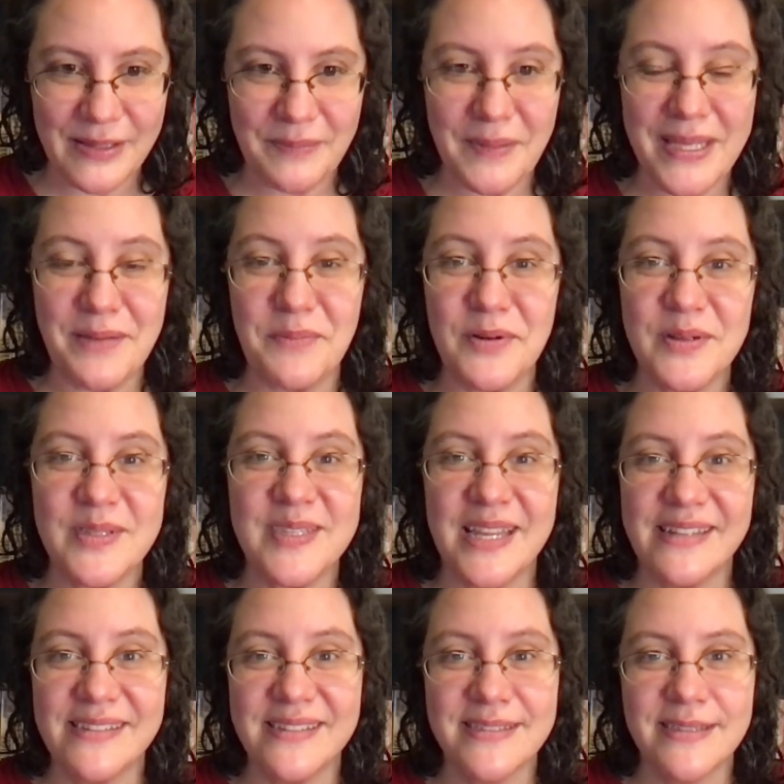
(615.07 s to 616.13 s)
make more
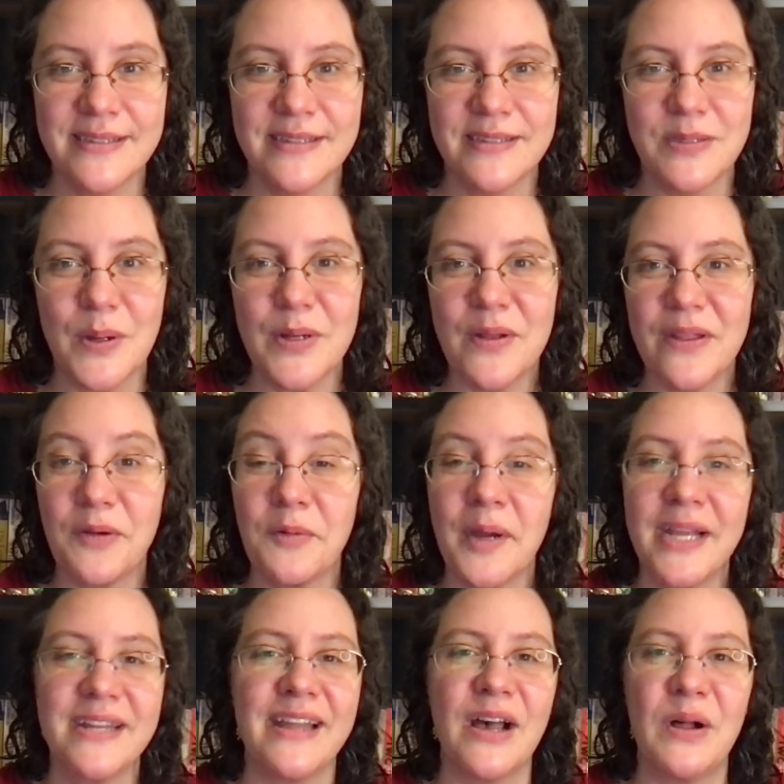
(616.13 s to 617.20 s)
sense. So I know like
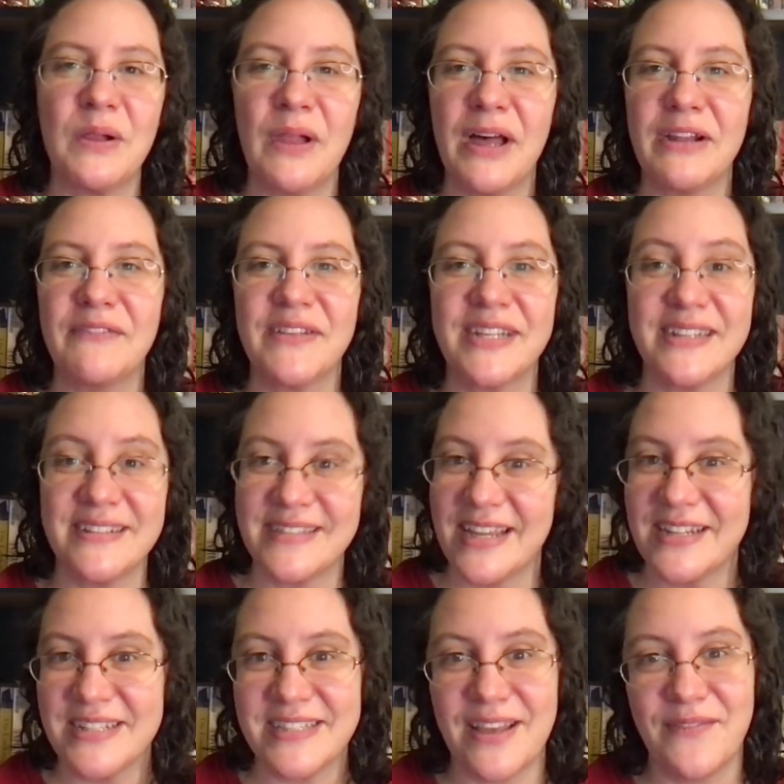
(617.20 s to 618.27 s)
right now a lot of it is I
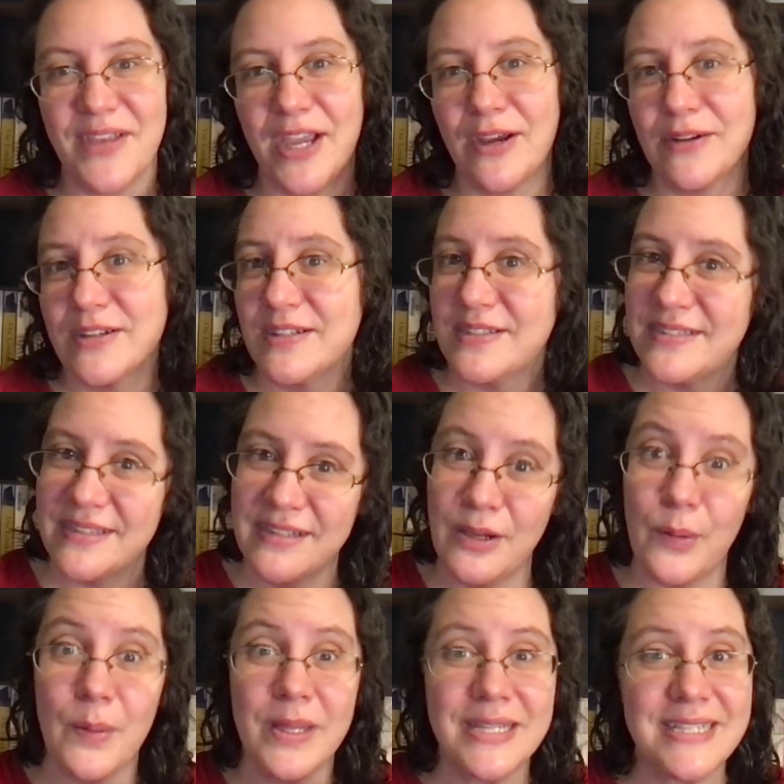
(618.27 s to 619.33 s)
just have characters, you
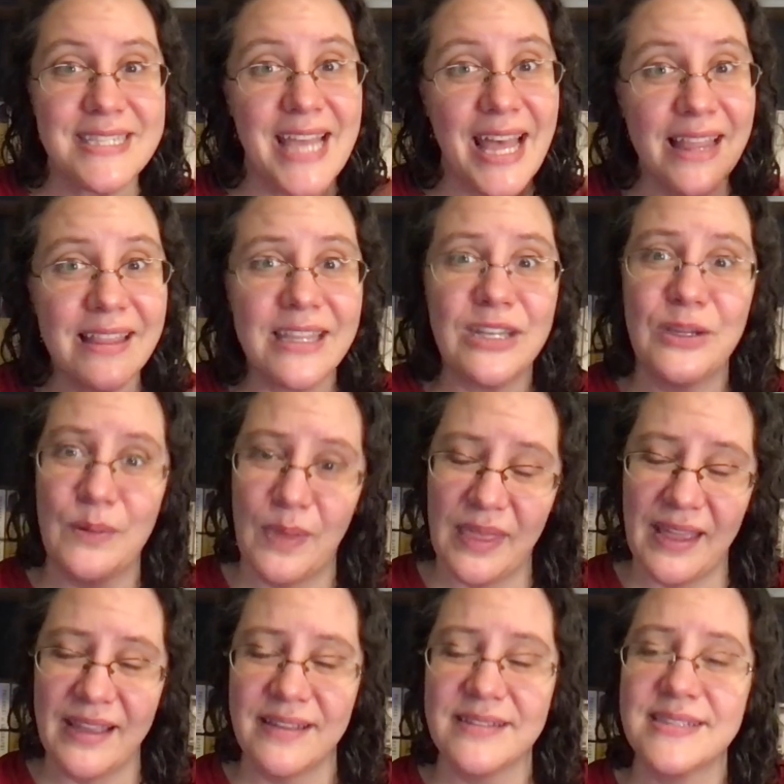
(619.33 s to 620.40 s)
know, telling you
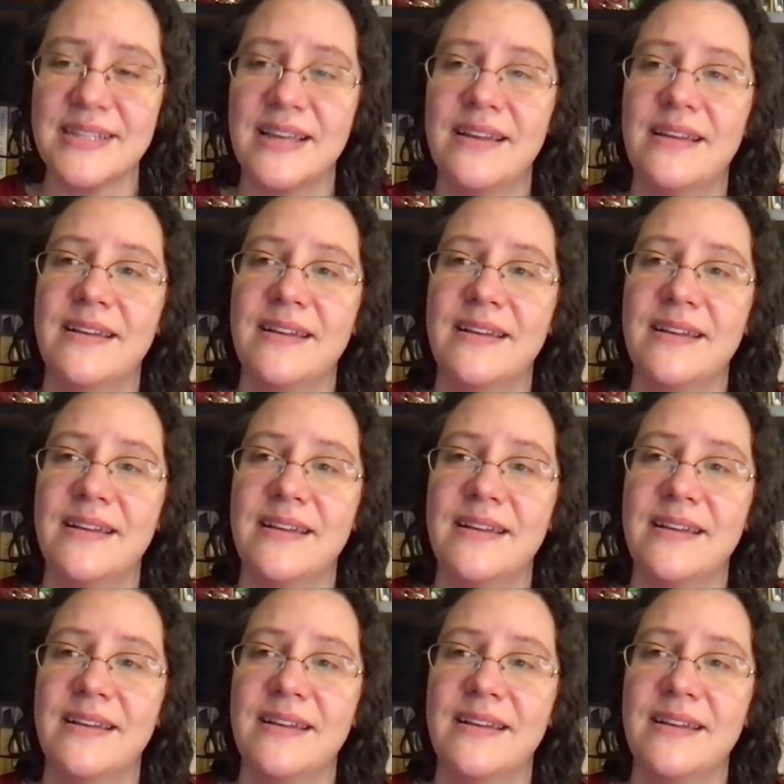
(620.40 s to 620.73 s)
things.